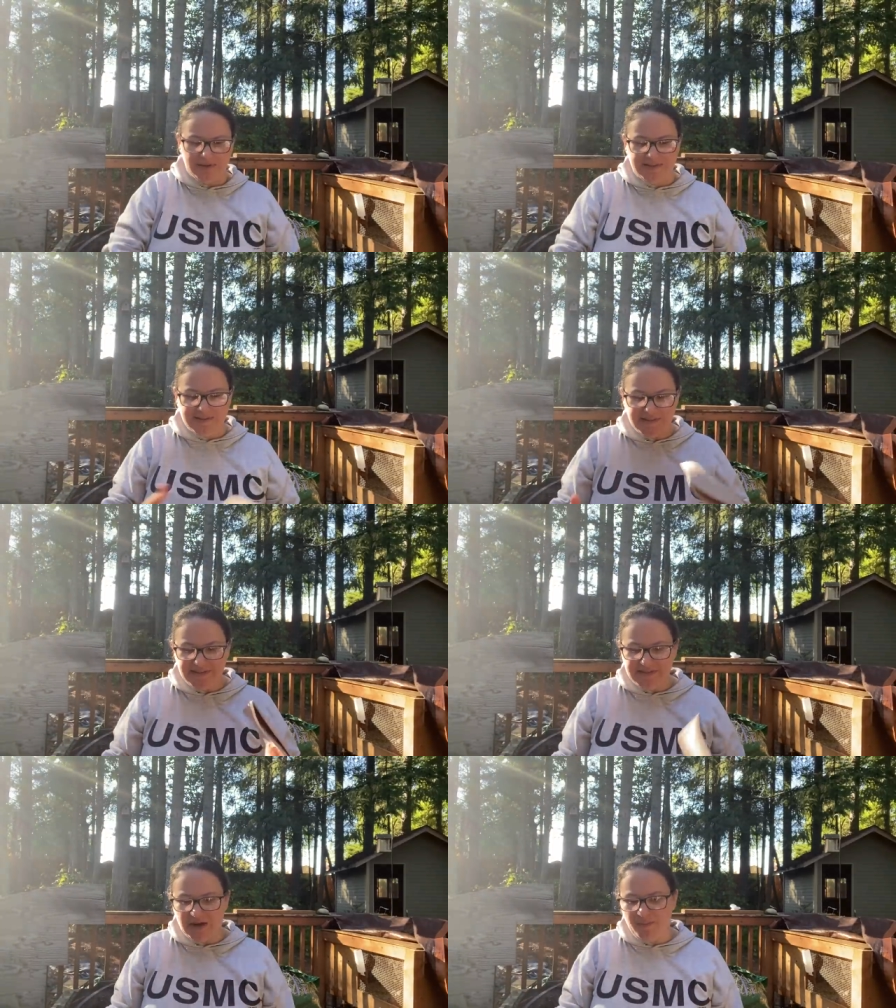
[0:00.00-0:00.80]
16
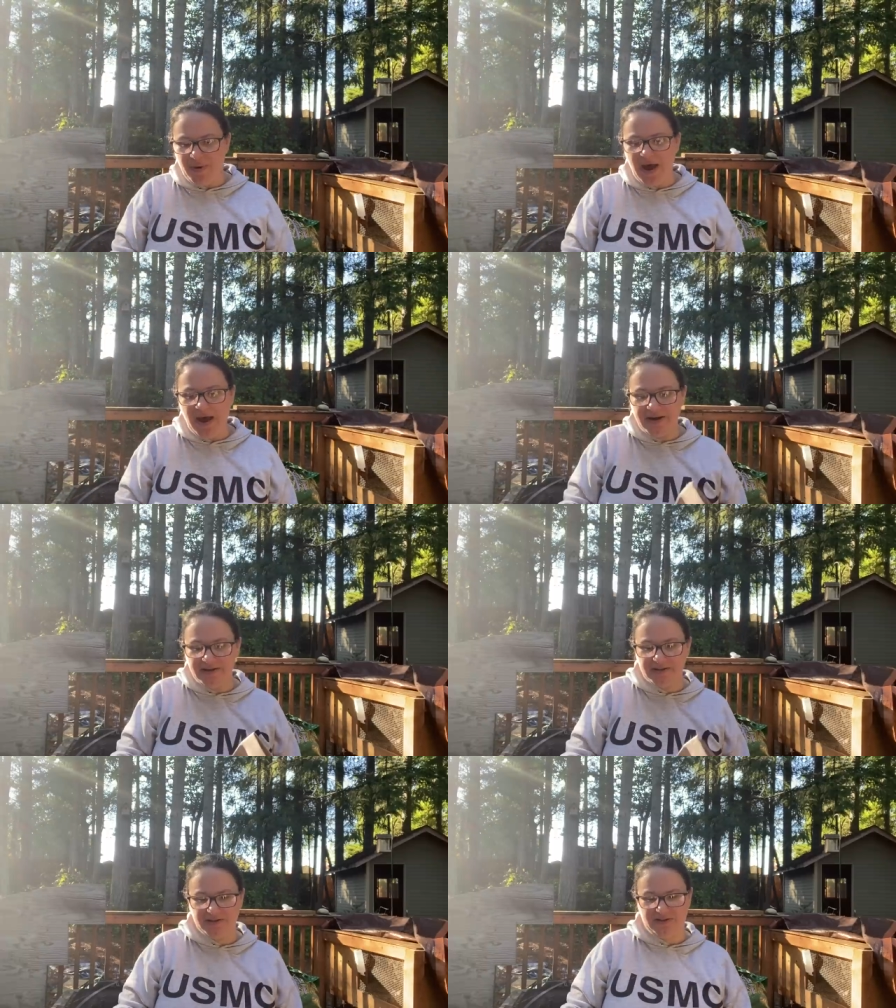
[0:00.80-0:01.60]
is not bad.
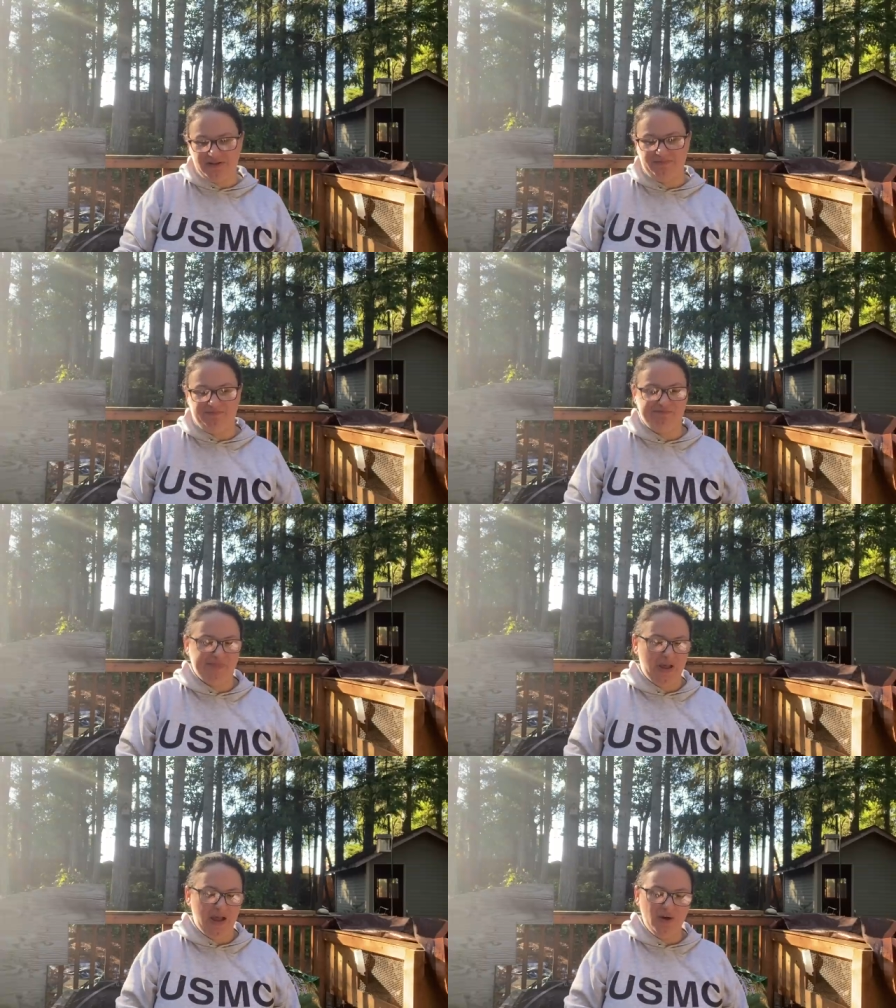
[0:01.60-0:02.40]
It's just,
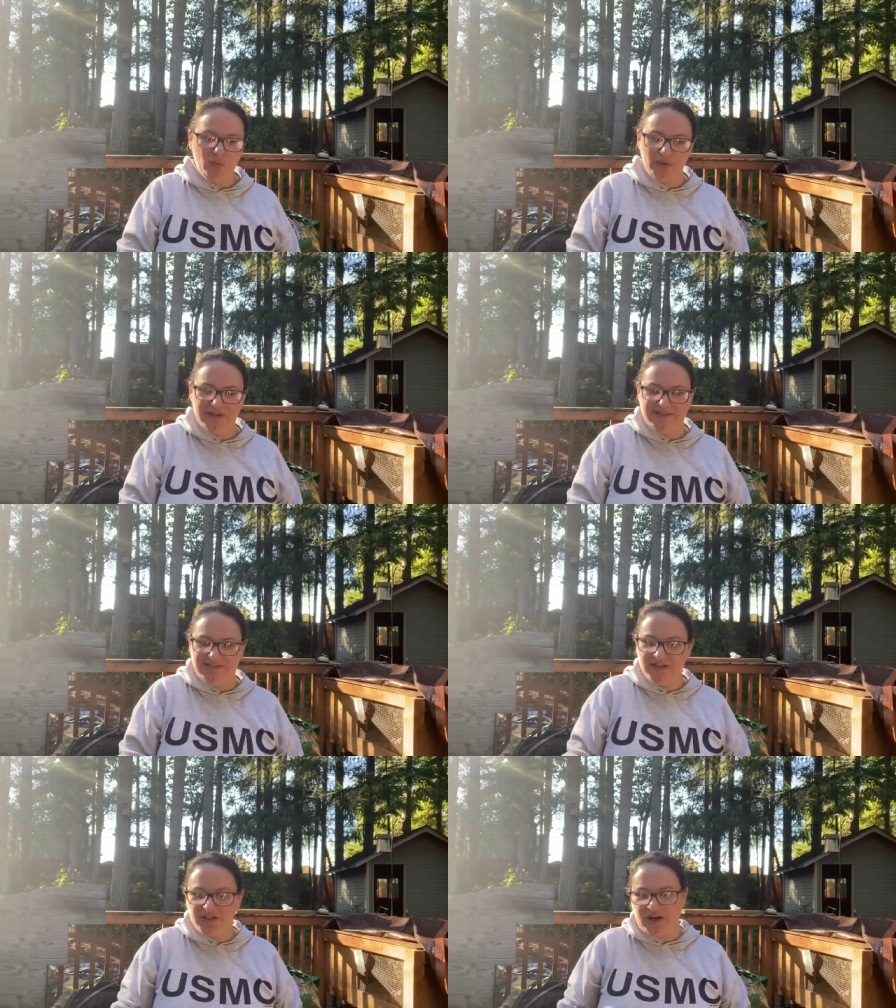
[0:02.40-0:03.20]
I don't really
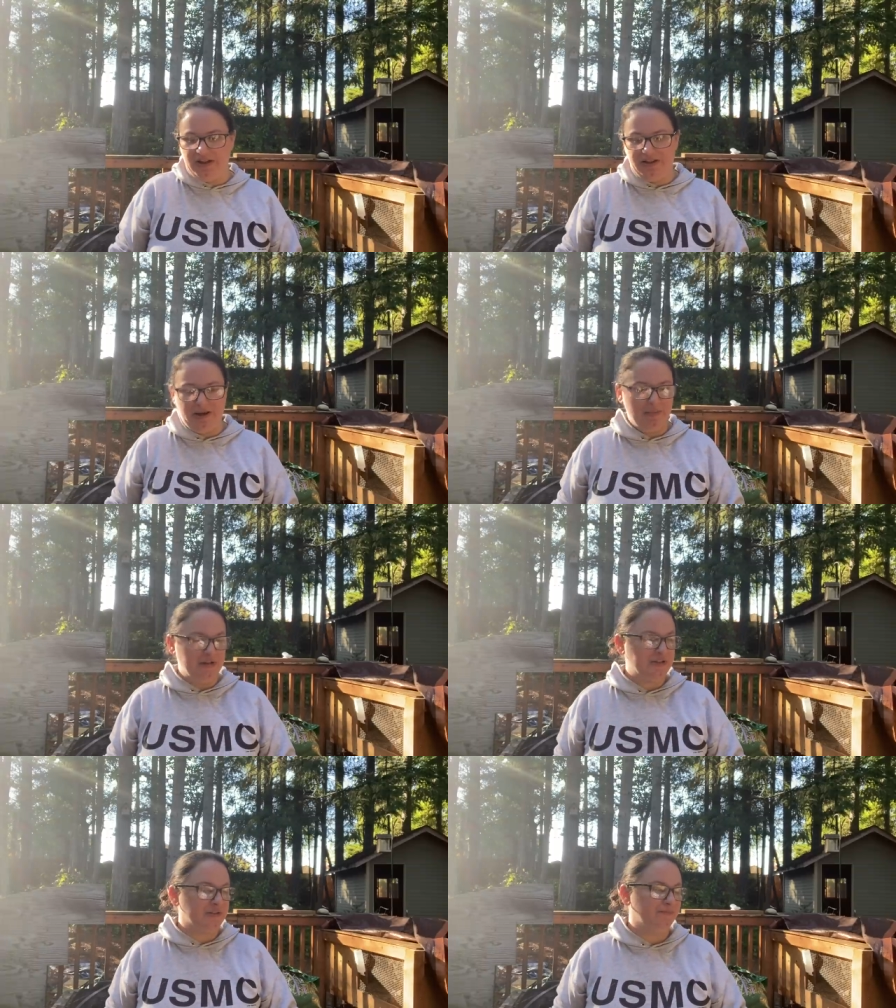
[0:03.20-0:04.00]
stitch on it that
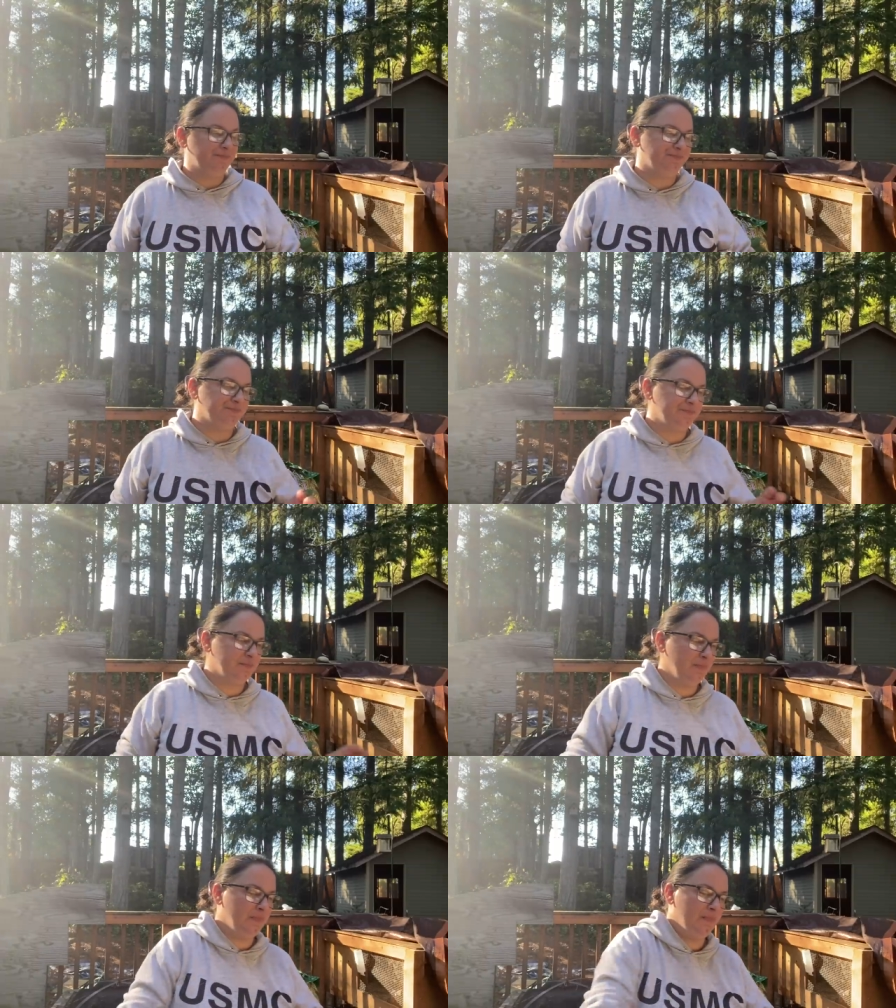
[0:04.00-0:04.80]
much.
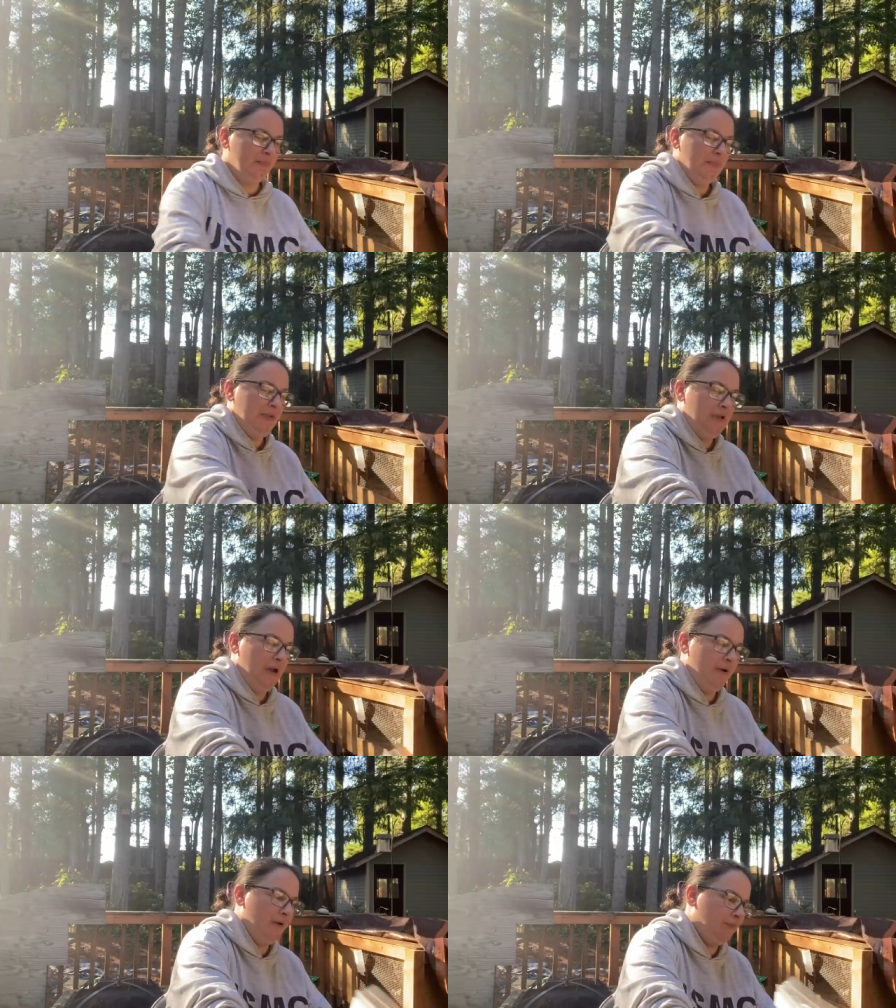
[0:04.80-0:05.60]

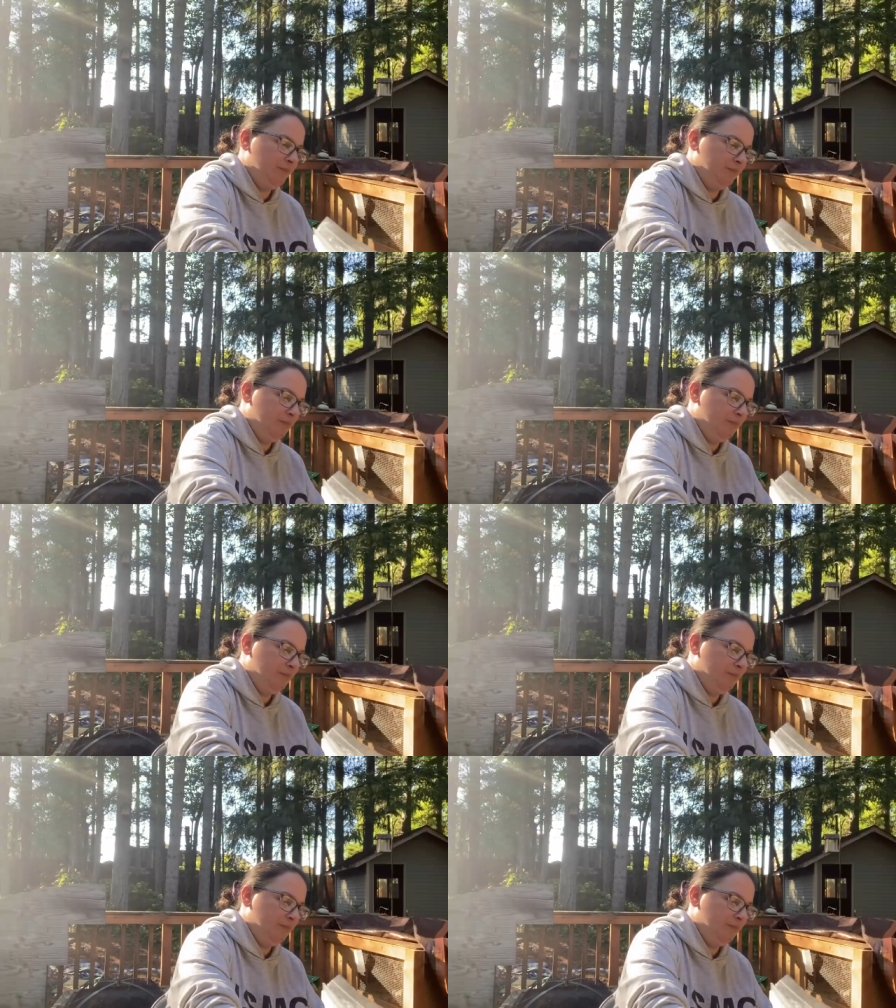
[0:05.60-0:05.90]
I don't know.